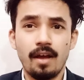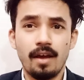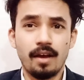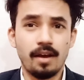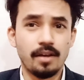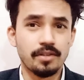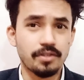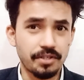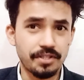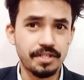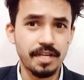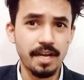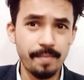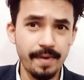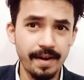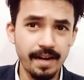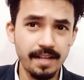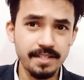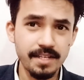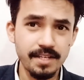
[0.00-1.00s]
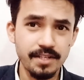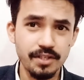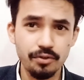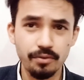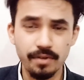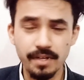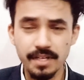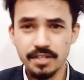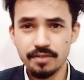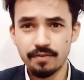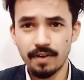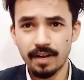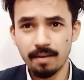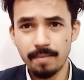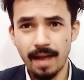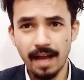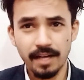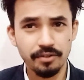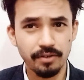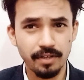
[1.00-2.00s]
So dear parents and students,
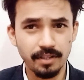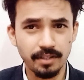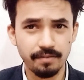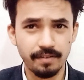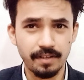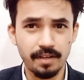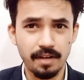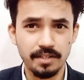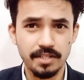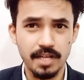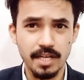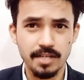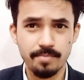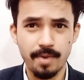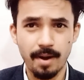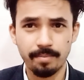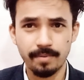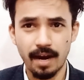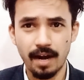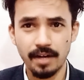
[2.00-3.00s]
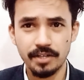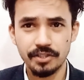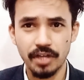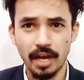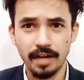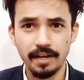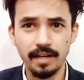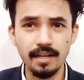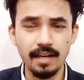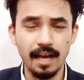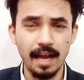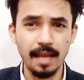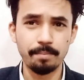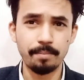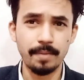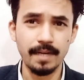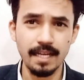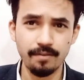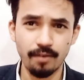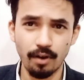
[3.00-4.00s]
welcome back to another video in Test Prep Card channel. I
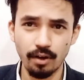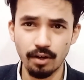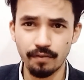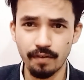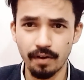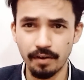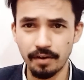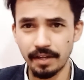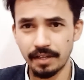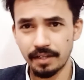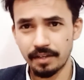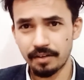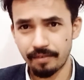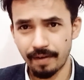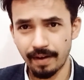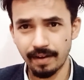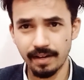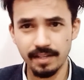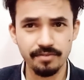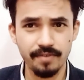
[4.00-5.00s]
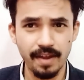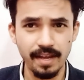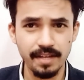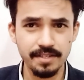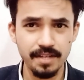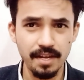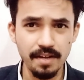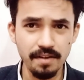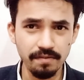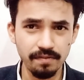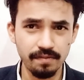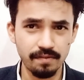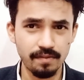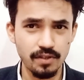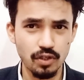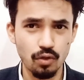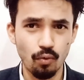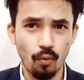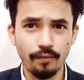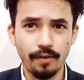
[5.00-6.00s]
believe all of you are doing great and staying safe.
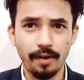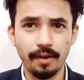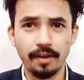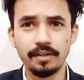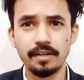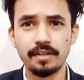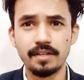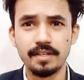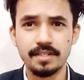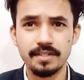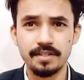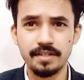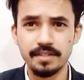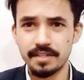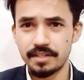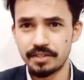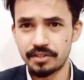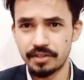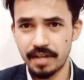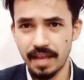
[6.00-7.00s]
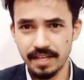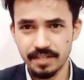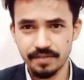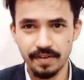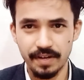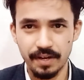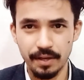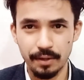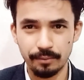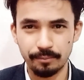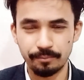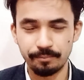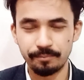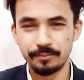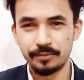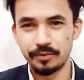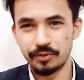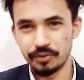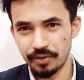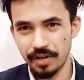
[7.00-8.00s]
So what we are going to discuss in today's video?
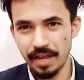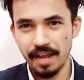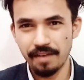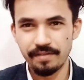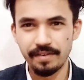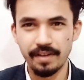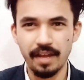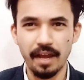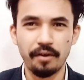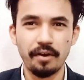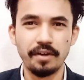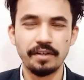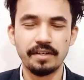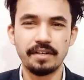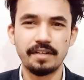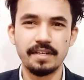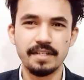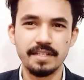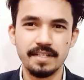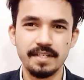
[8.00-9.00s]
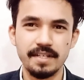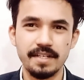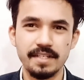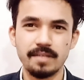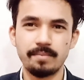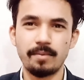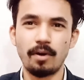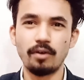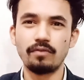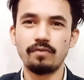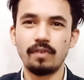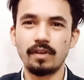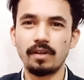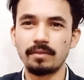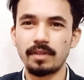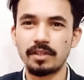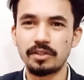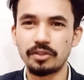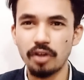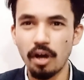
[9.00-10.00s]
Today we are going to discuss about one of
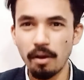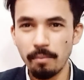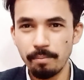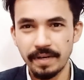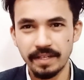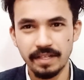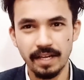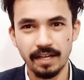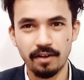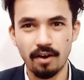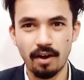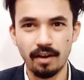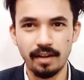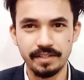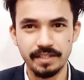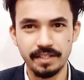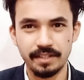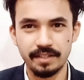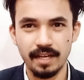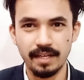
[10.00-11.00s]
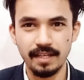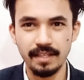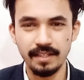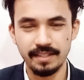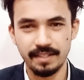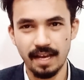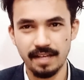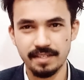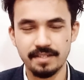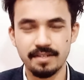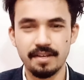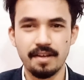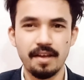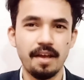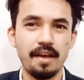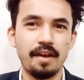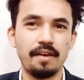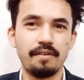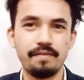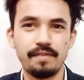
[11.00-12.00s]
the top BTech college in Delhi. Yes,
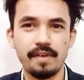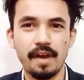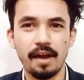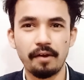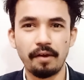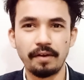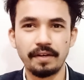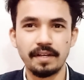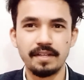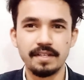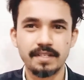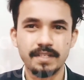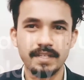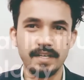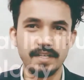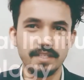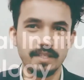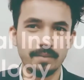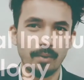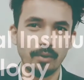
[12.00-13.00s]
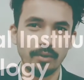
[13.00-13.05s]
we are going to discuss about